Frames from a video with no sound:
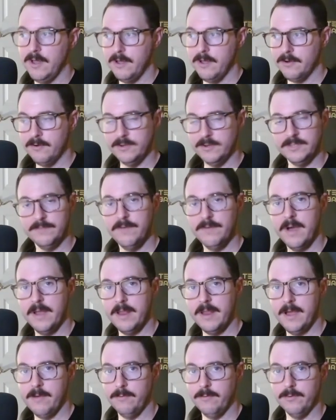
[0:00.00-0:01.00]
Crazy Fi and
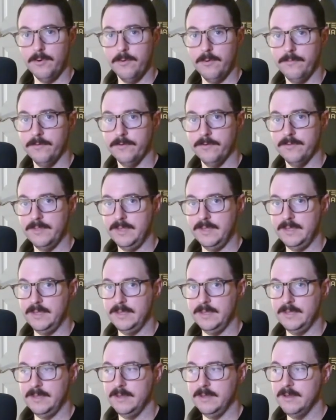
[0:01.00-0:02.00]
I will go over
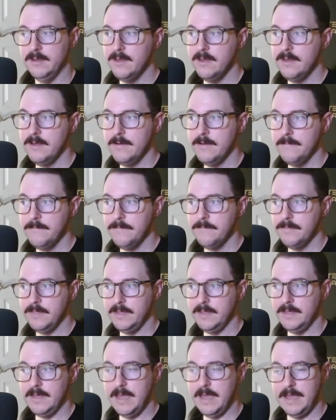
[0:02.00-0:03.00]
the
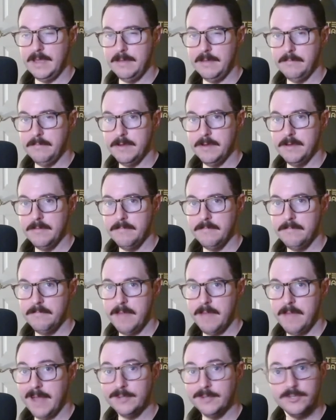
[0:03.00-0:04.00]
game
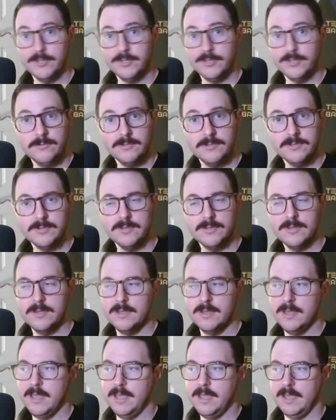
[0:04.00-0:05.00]
patch notes
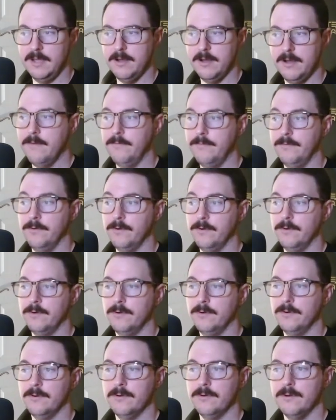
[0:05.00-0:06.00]
and
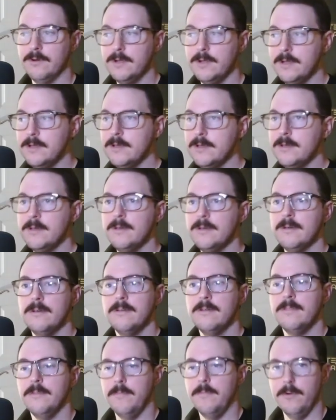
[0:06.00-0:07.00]
cover
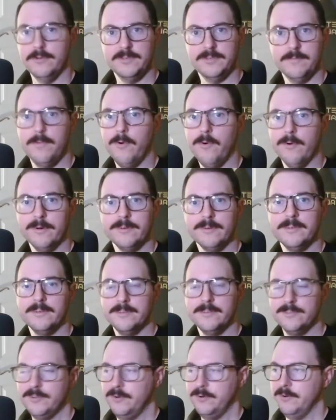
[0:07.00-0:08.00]
the most important.
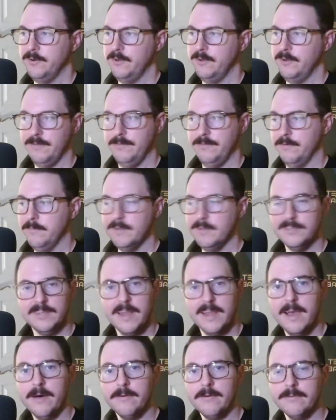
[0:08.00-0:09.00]
So if you're missing
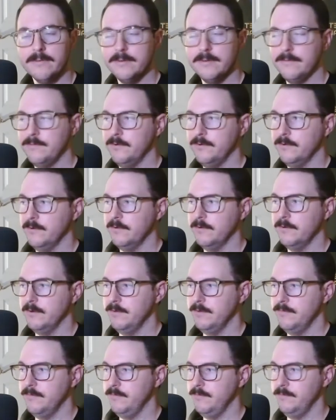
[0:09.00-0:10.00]
out,
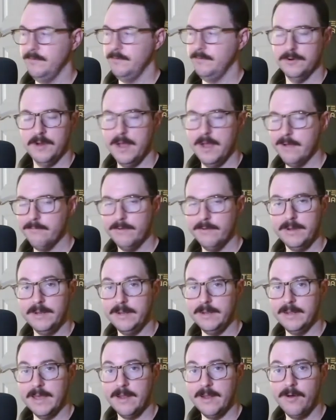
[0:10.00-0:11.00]
if you're not
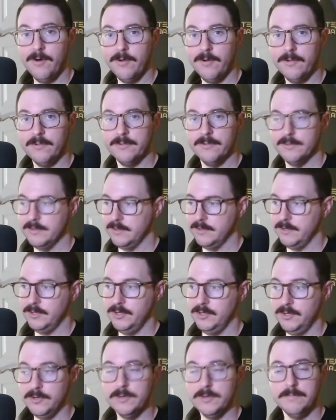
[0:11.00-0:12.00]
reading at all,
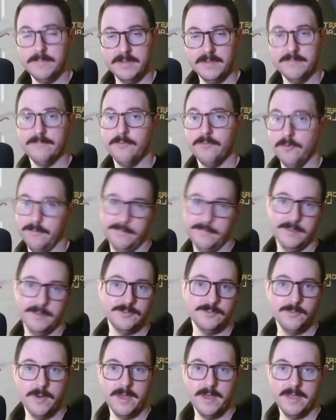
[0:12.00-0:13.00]
you can be informed
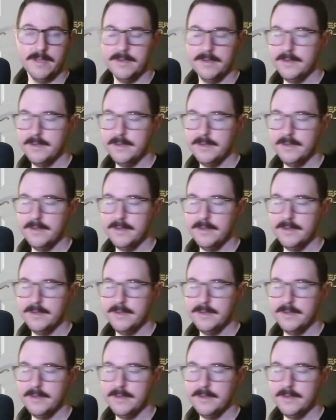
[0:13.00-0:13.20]
this way.